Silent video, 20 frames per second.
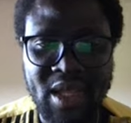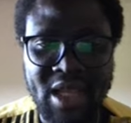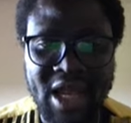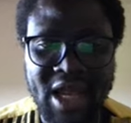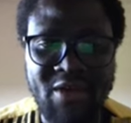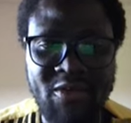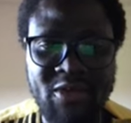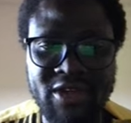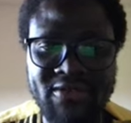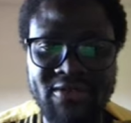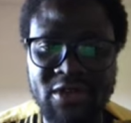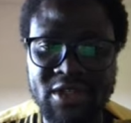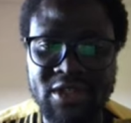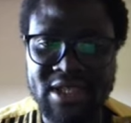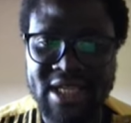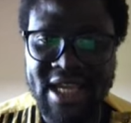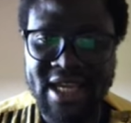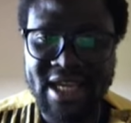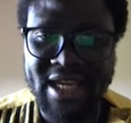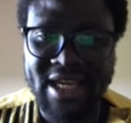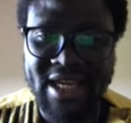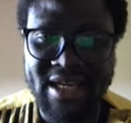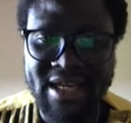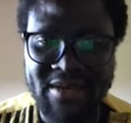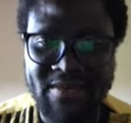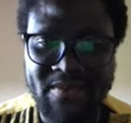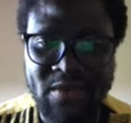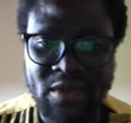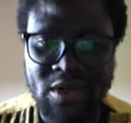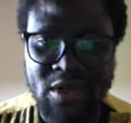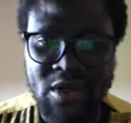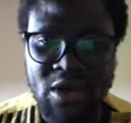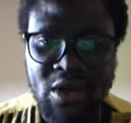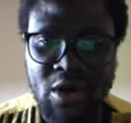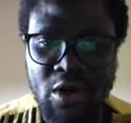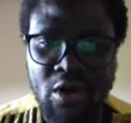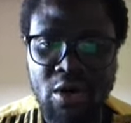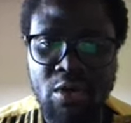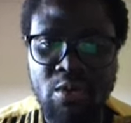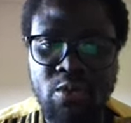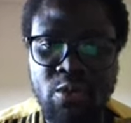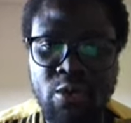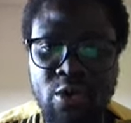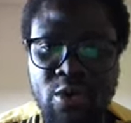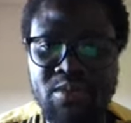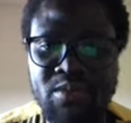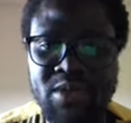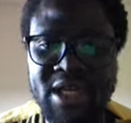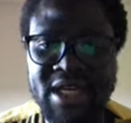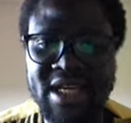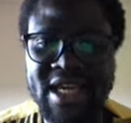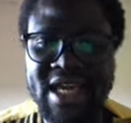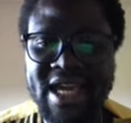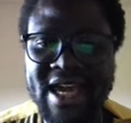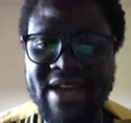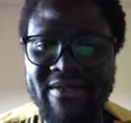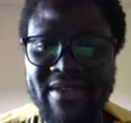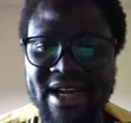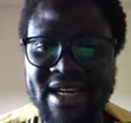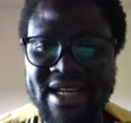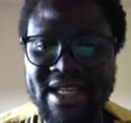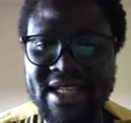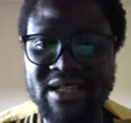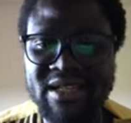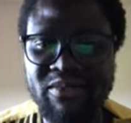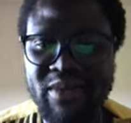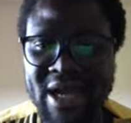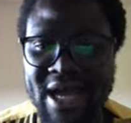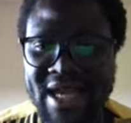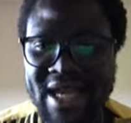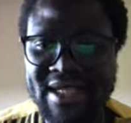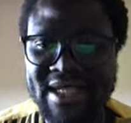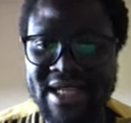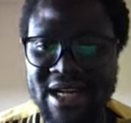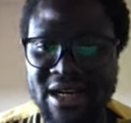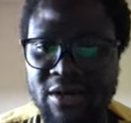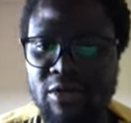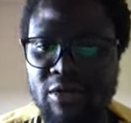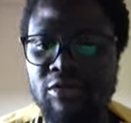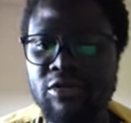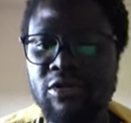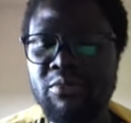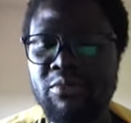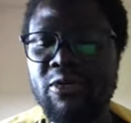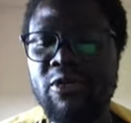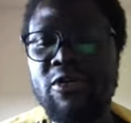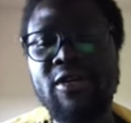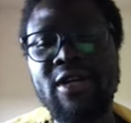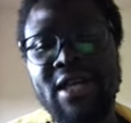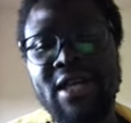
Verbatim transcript: and was forsaken, or whom did he ever despise that called upon